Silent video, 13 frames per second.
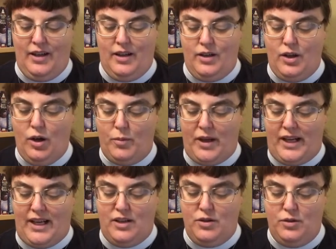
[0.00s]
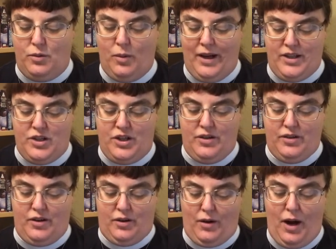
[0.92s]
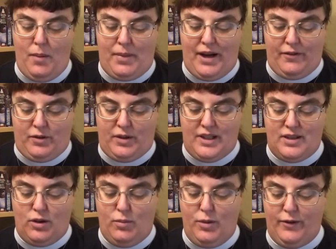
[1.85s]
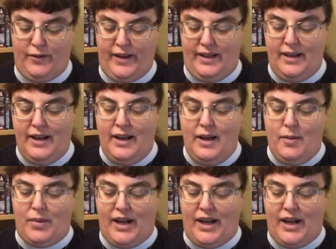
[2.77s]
Nobody knew what cheered her up after a sober fit, but